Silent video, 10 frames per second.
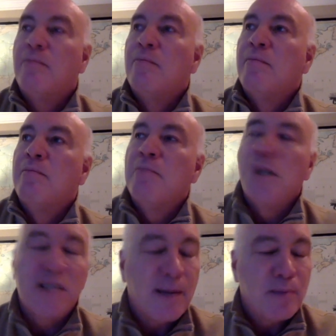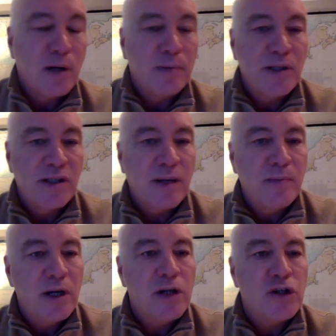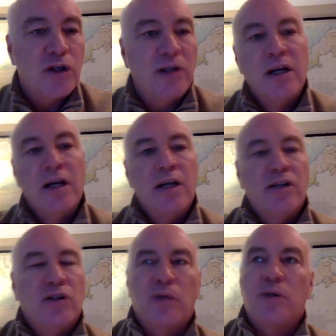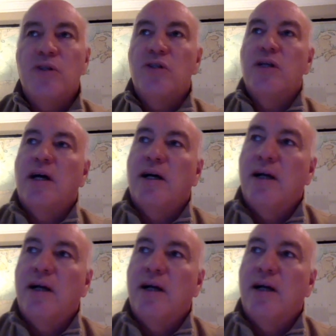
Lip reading: multi-purpose submunition. So there was, I